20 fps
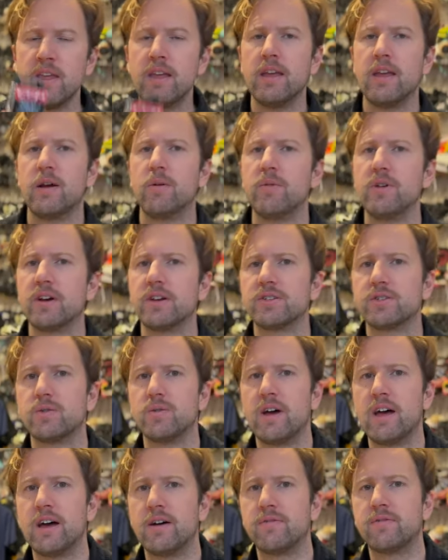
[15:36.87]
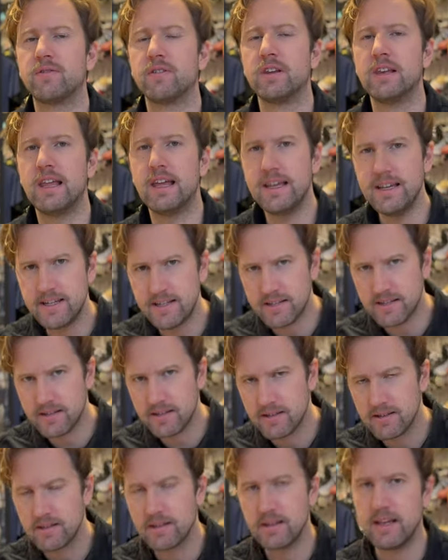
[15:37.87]
And we also have laced
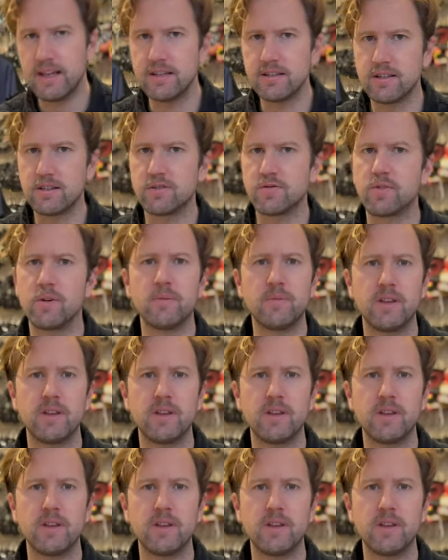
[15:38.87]
laces from